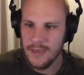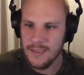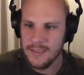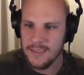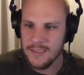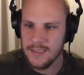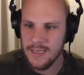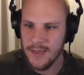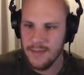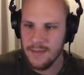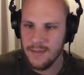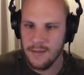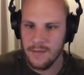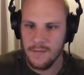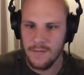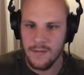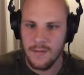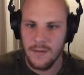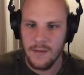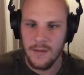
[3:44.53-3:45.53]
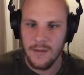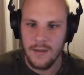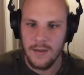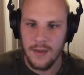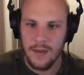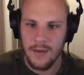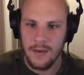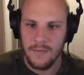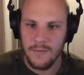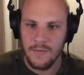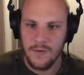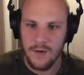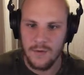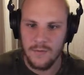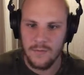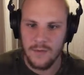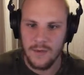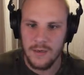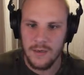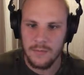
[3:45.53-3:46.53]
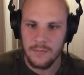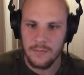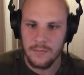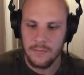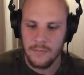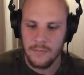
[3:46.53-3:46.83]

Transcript: extended kind of sound here.